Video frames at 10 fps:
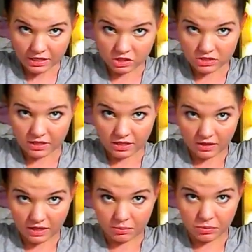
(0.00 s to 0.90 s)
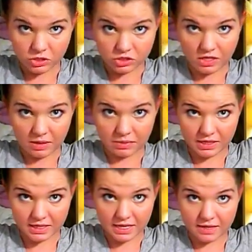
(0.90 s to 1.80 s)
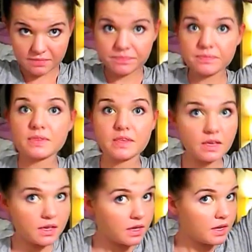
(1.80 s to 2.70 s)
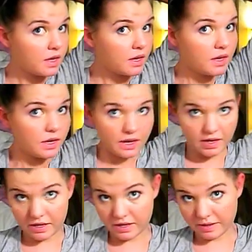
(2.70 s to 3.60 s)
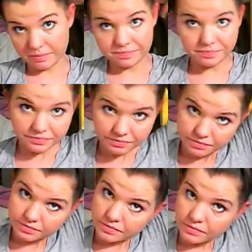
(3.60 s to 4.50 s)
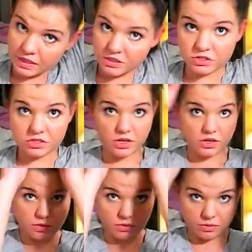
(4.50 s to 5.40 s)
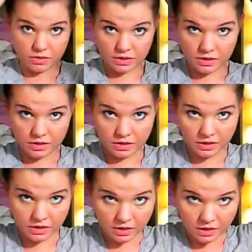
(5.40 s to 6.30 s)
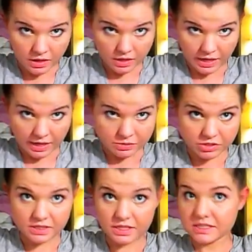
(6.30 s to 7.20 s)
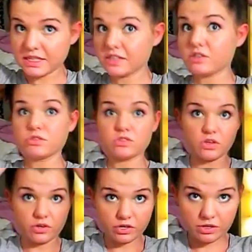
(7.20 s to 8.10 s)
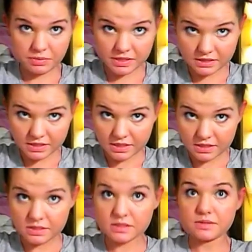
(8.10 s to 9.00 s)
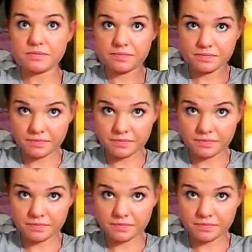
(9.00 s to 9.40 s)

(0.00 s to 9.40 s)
and just kind of like push it up like that. Um, so I'm just going to take those longer pieces